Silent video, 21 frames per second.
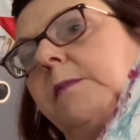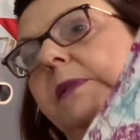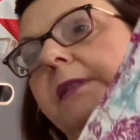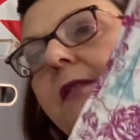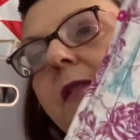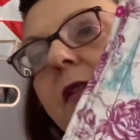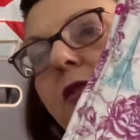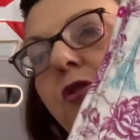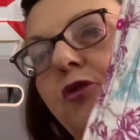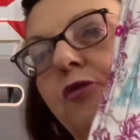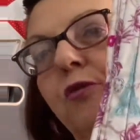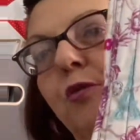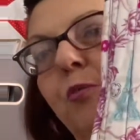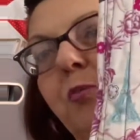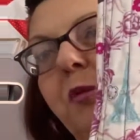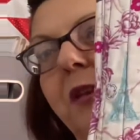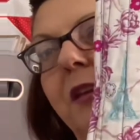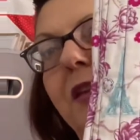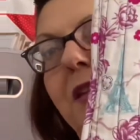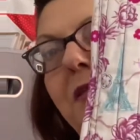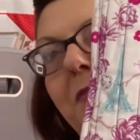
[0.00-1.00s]
Stitch,
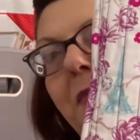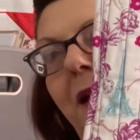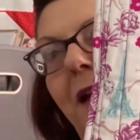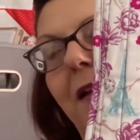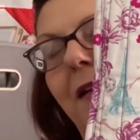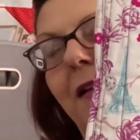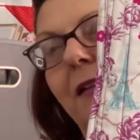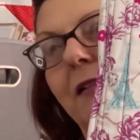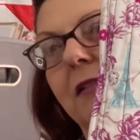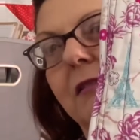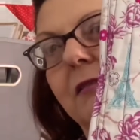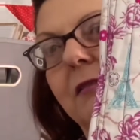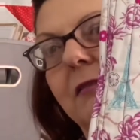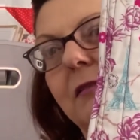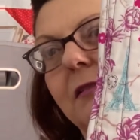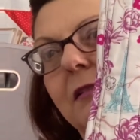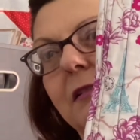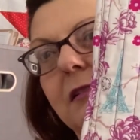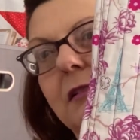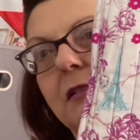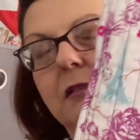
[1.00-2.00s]
Repeat bag.
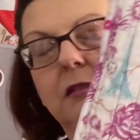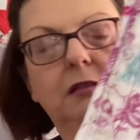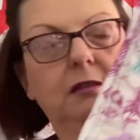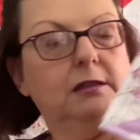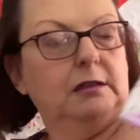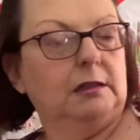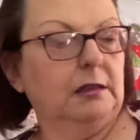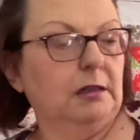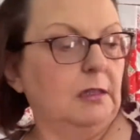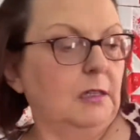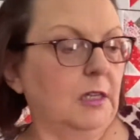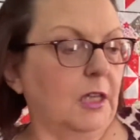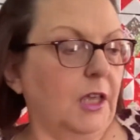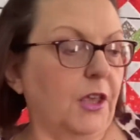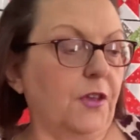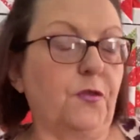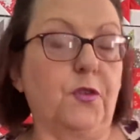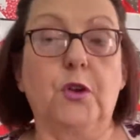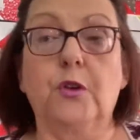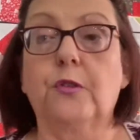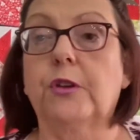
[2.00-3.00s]

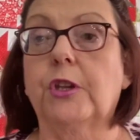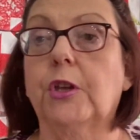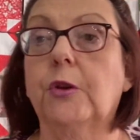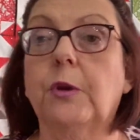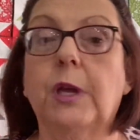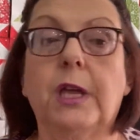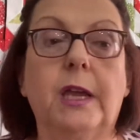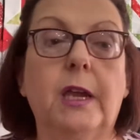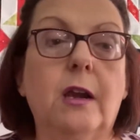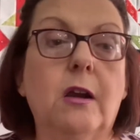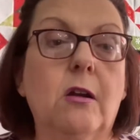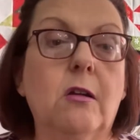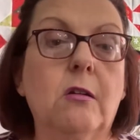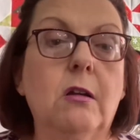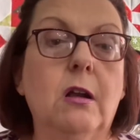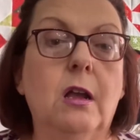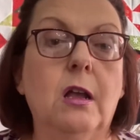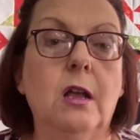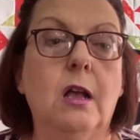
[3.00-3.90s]
If you're new here,